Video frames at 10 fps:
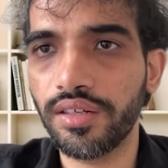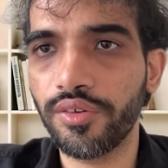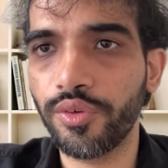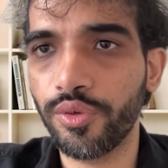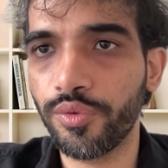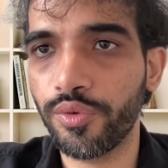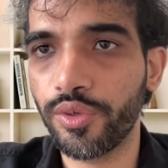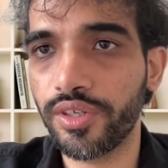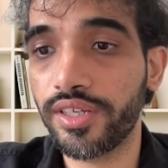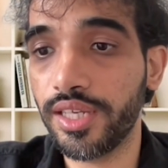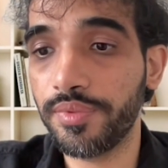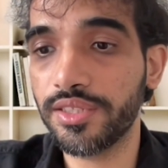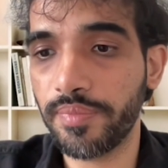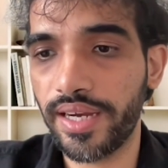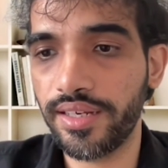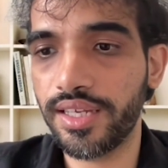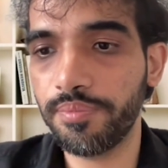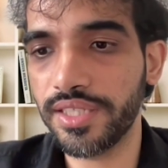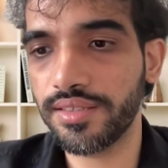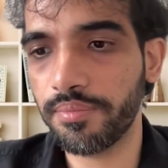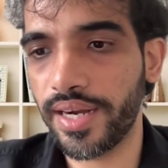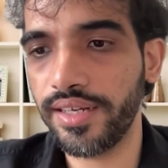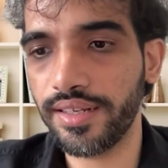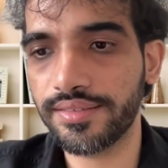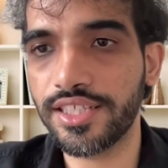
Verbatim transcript: uh, keep this mi- keep this in mind